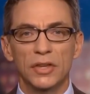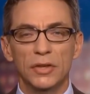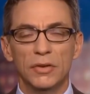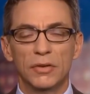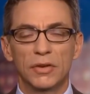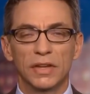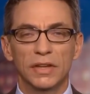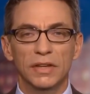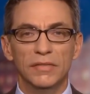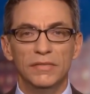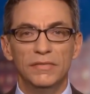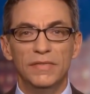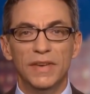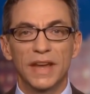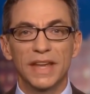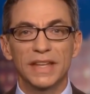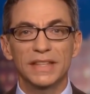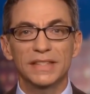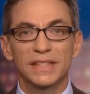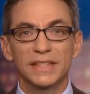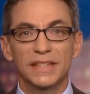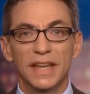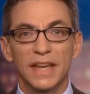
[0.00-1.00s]
You can
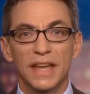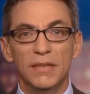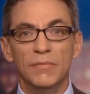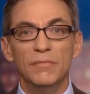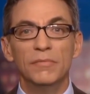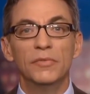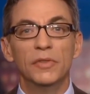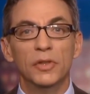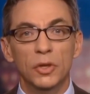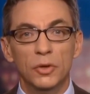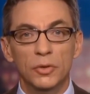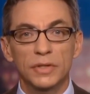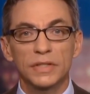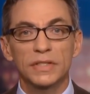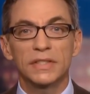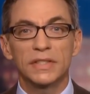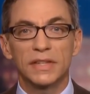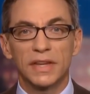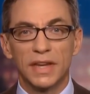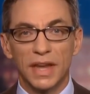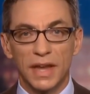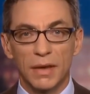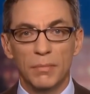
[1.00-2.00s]
advance an
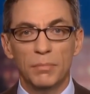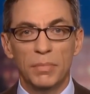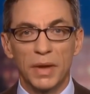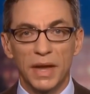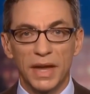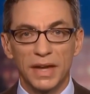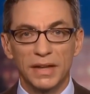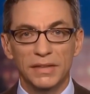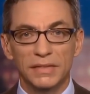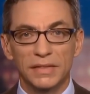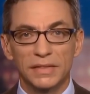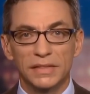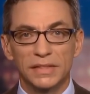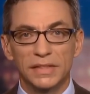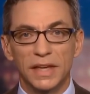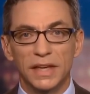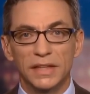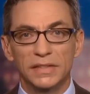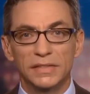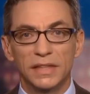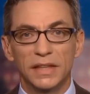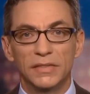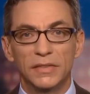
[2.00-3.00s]
influence campaign that
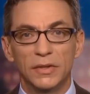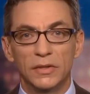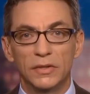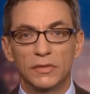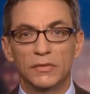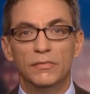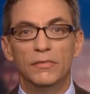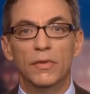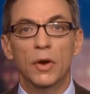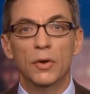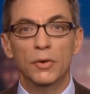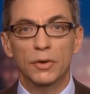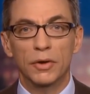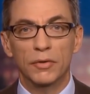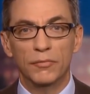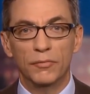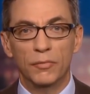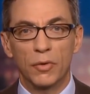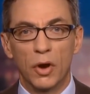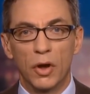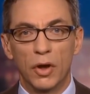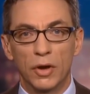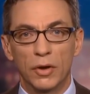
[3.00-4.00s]
says that there's voter
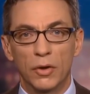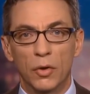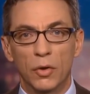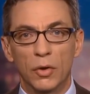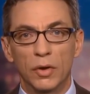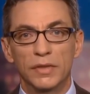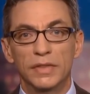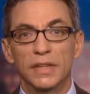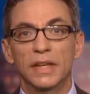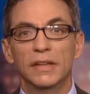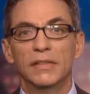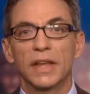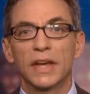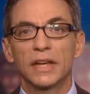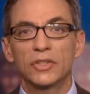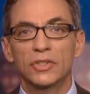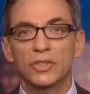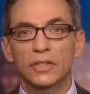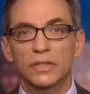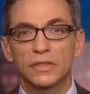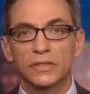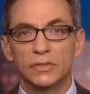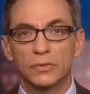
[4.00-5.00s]
fraud or the
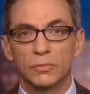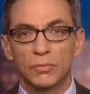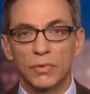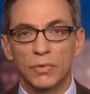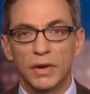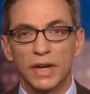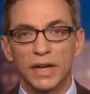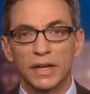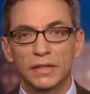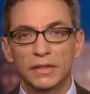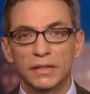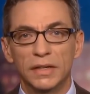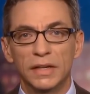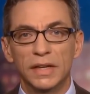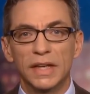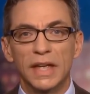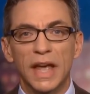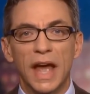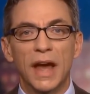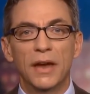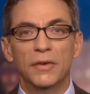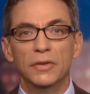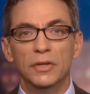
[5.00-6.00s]
election is rigged.
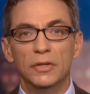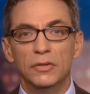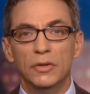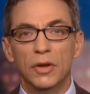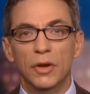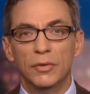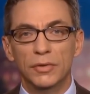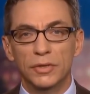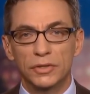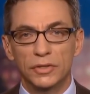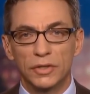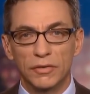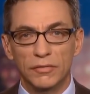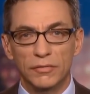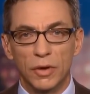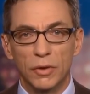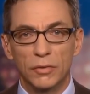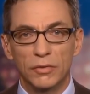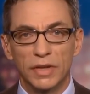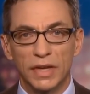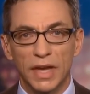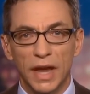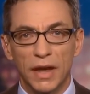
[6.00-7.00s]
How do you know that your
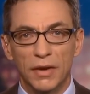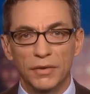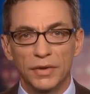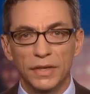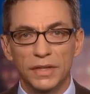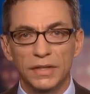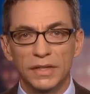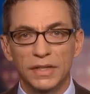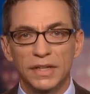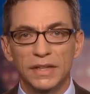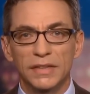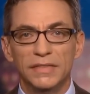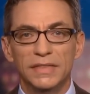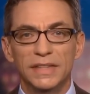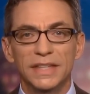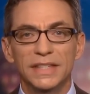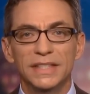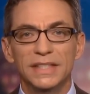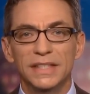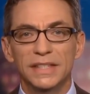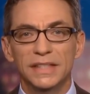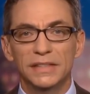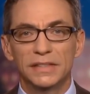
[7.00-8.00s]
vote counted?
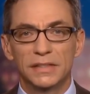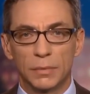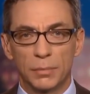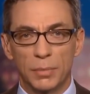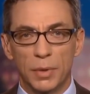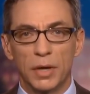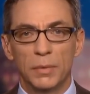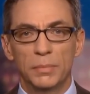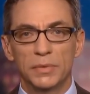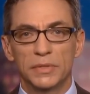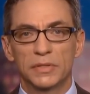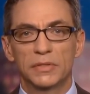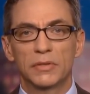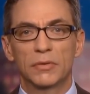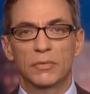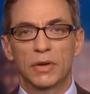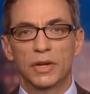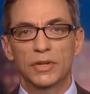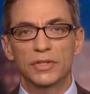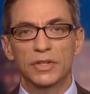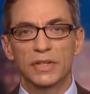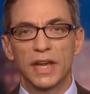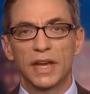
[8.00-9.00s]
This is the purpose of
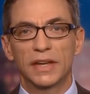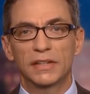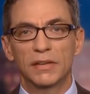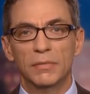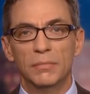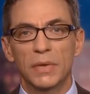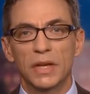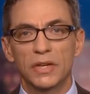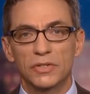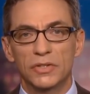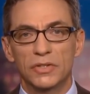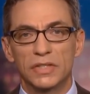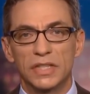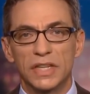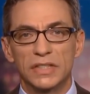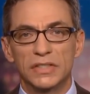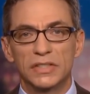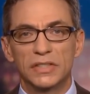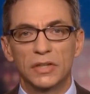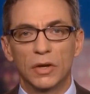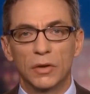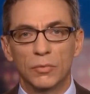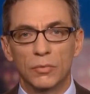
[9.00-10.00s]
Russian active measures.
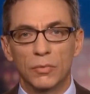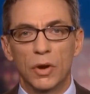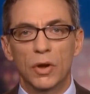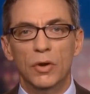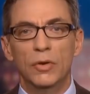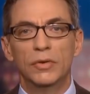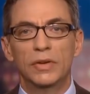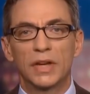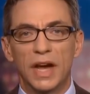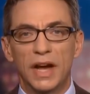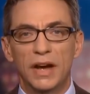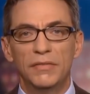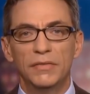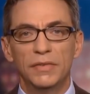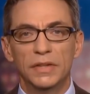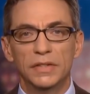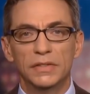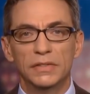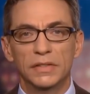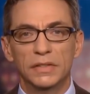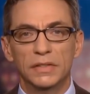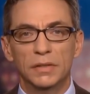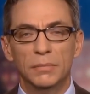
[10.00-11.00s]
It's to erode
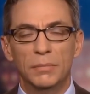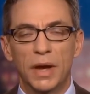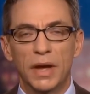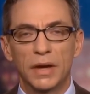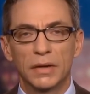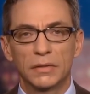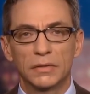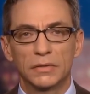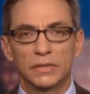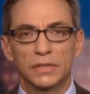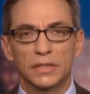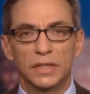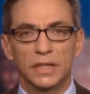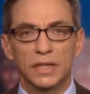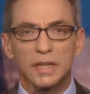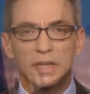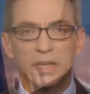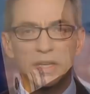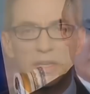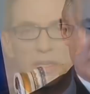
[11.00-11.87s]
confidence in democracy.